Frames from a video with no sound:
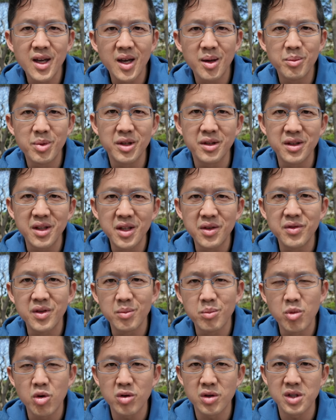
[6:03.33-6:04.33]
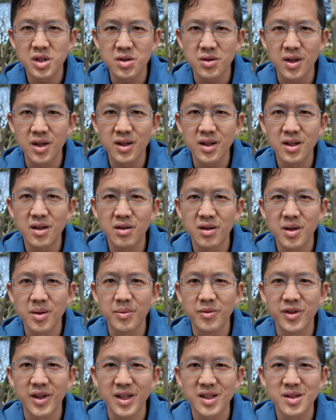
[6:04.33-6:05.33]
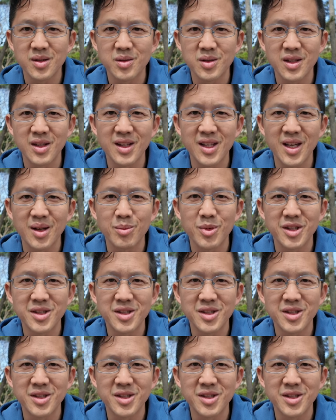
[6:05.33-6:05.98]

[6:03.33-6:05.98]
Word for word: and build even more strength in your hip flexors and leg